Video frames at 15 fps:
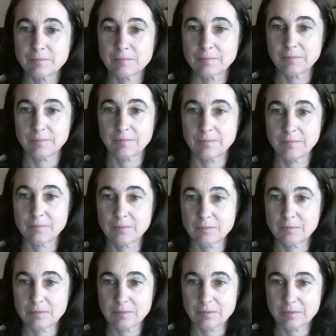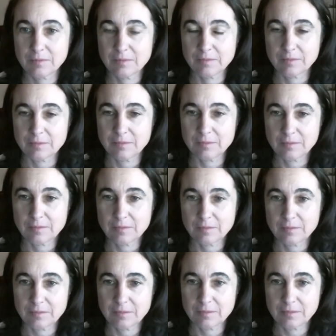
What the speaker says: (not speaking)